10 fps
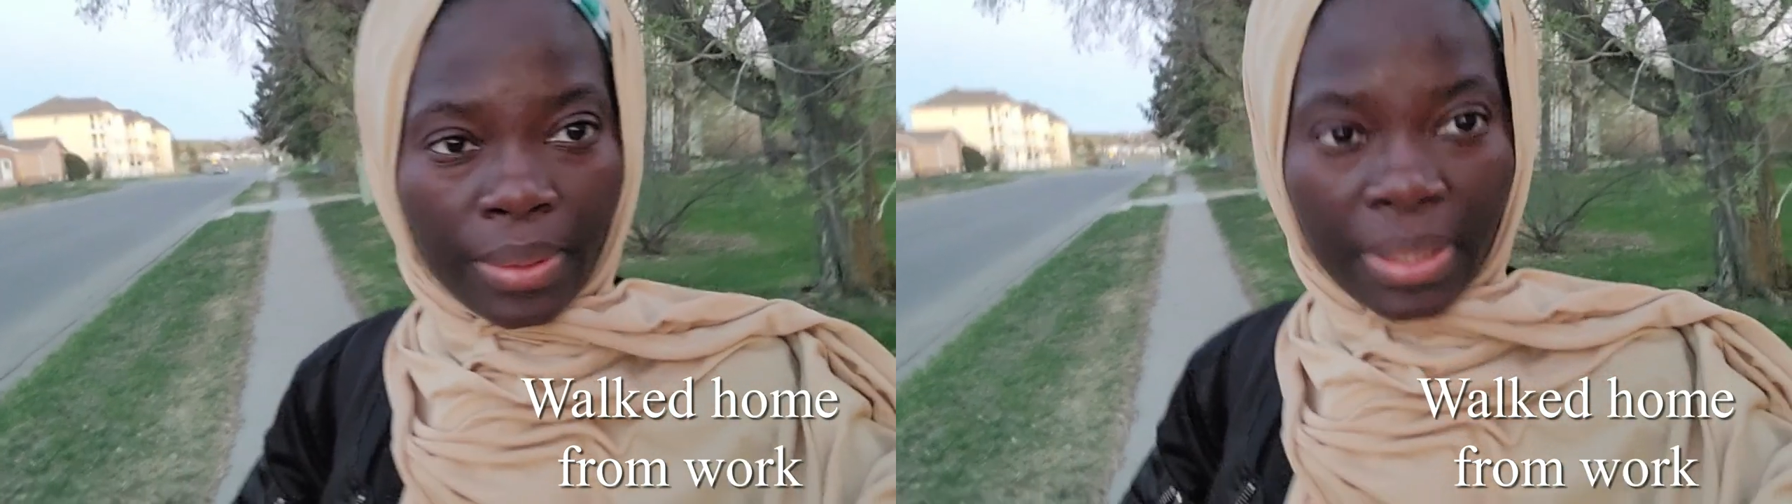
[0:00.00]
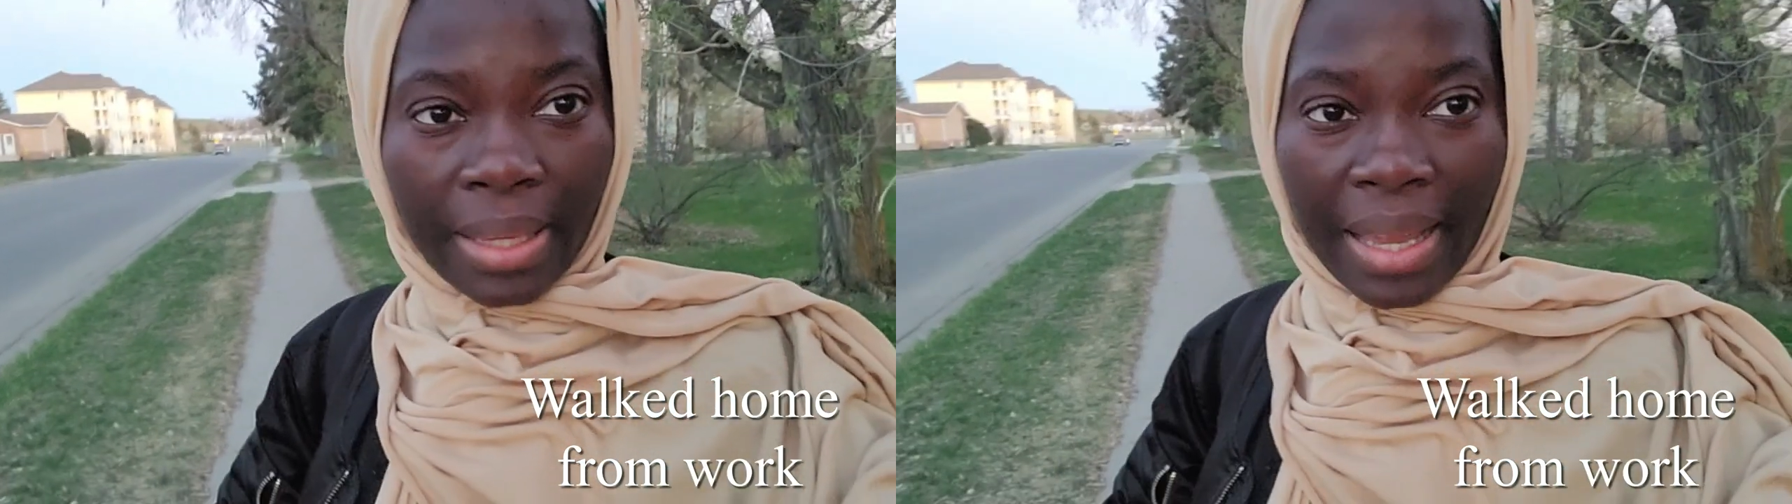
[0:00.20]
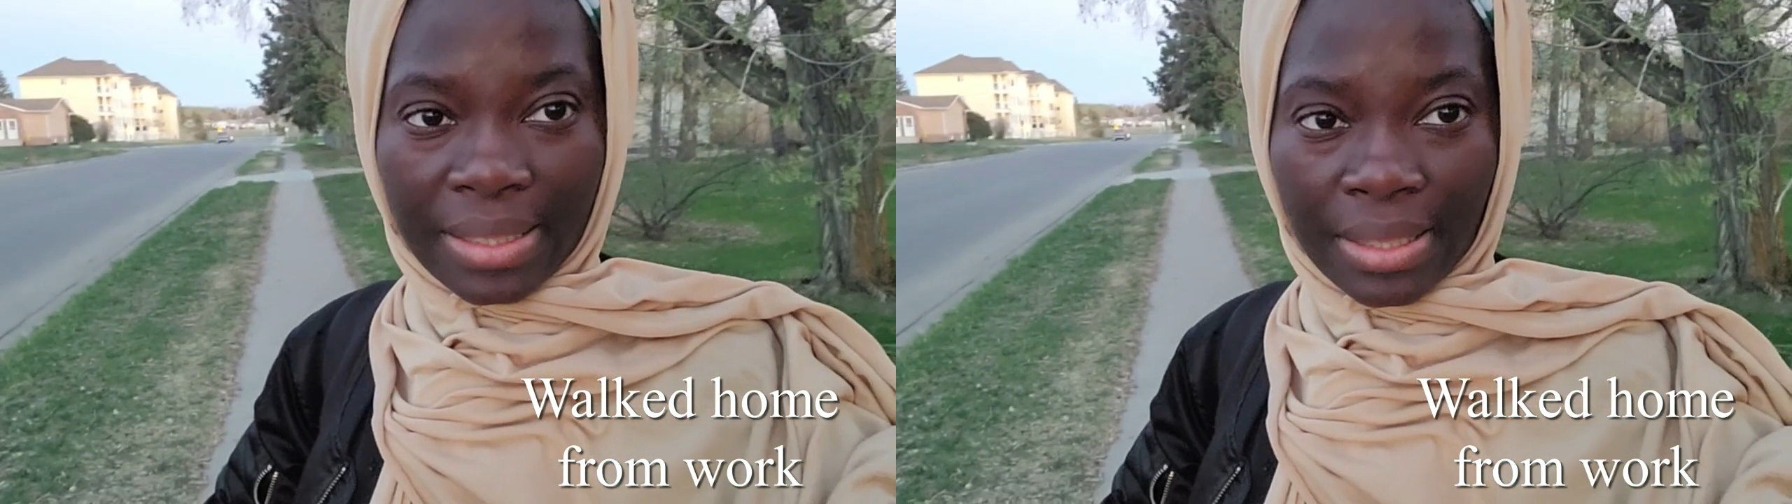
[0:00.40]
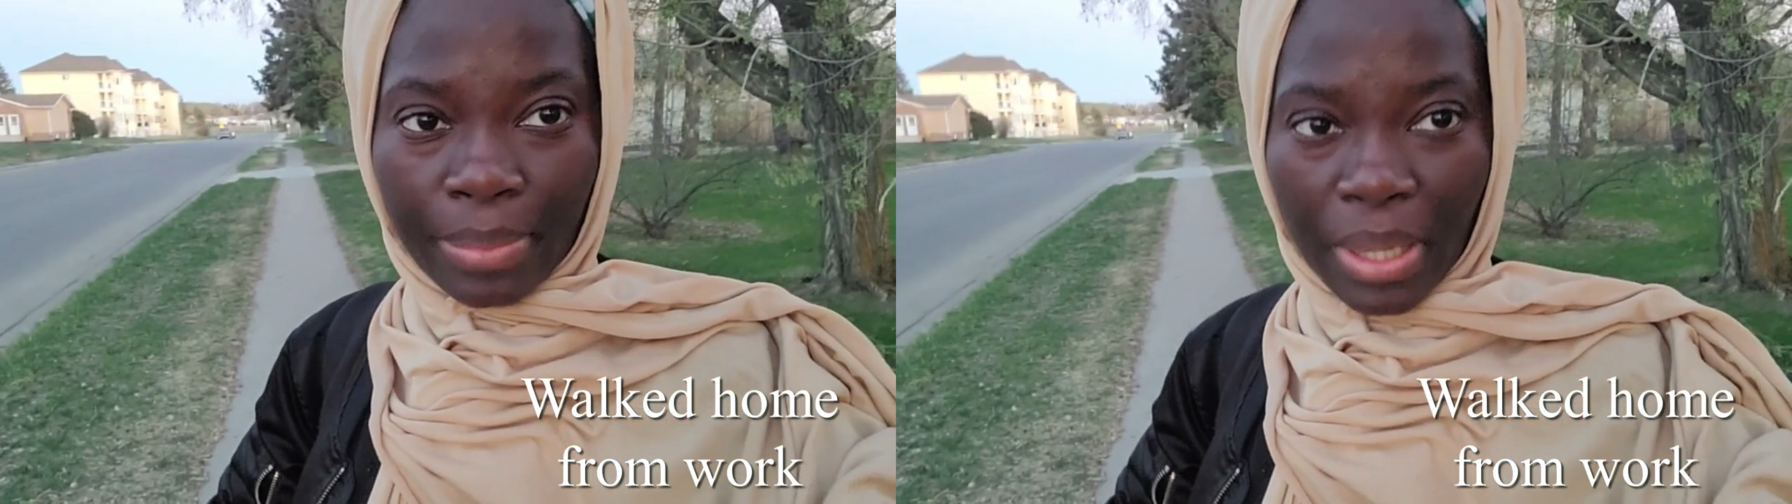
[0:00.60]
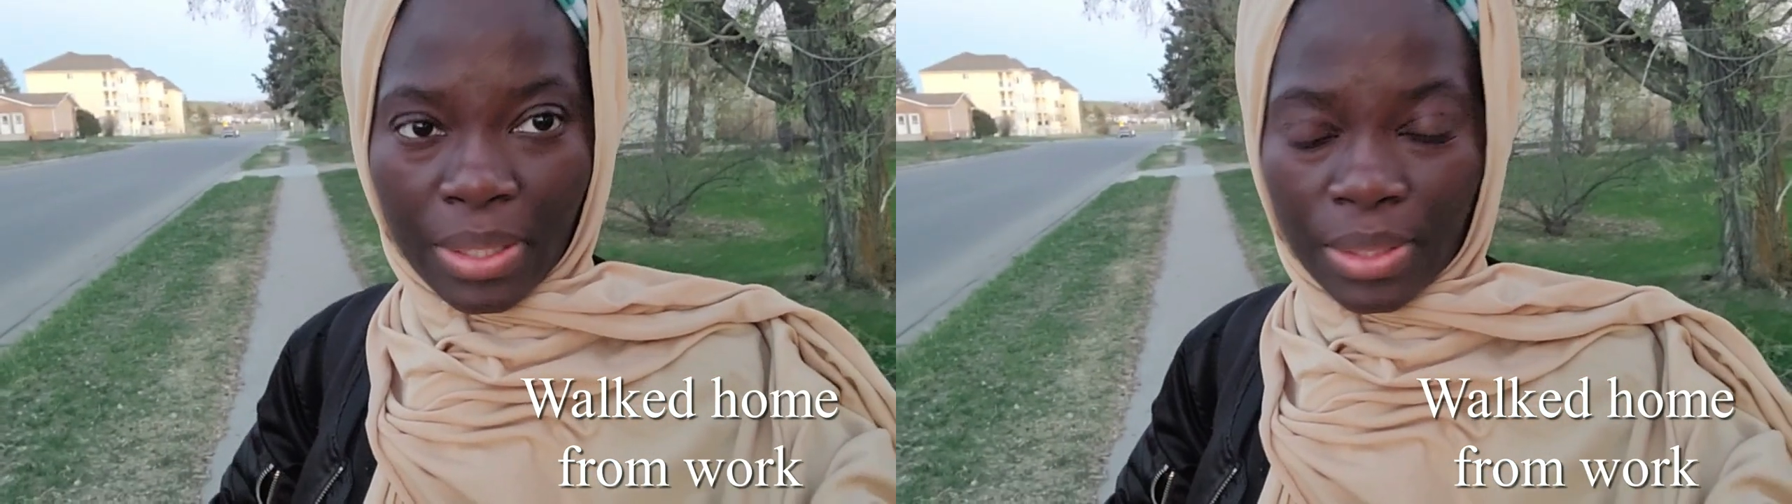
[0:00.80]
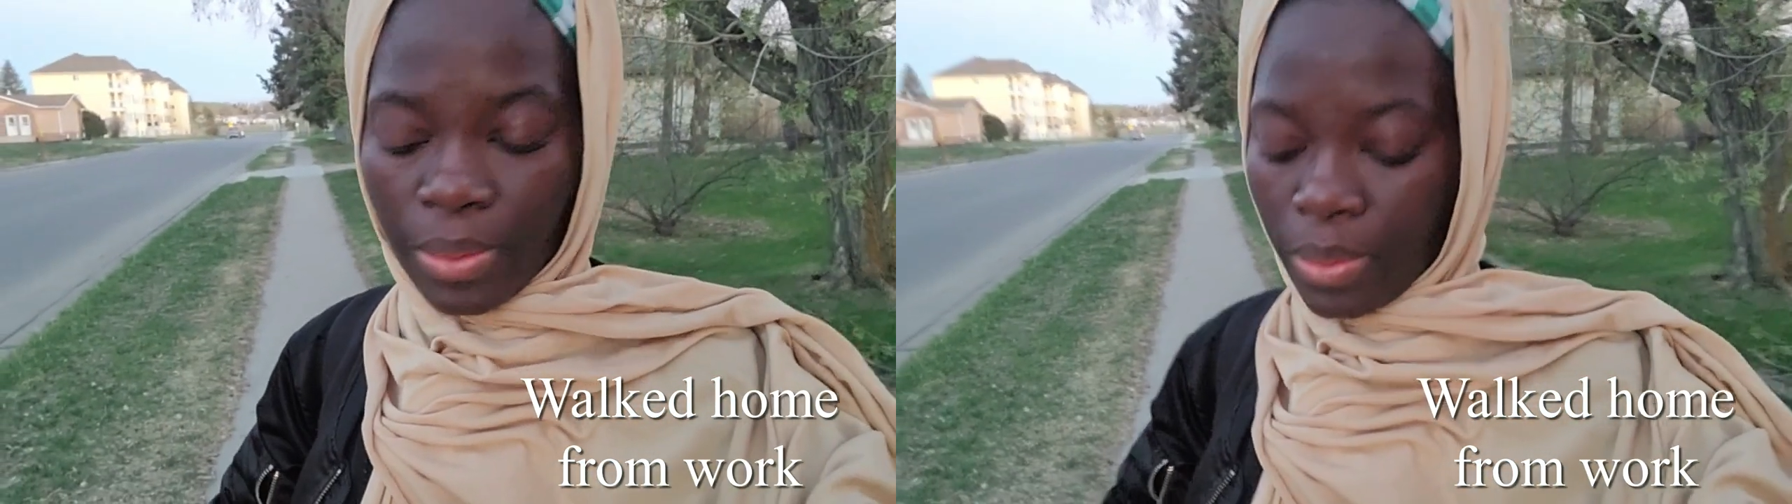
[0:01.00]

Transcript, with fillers: Couldn't catch the bus,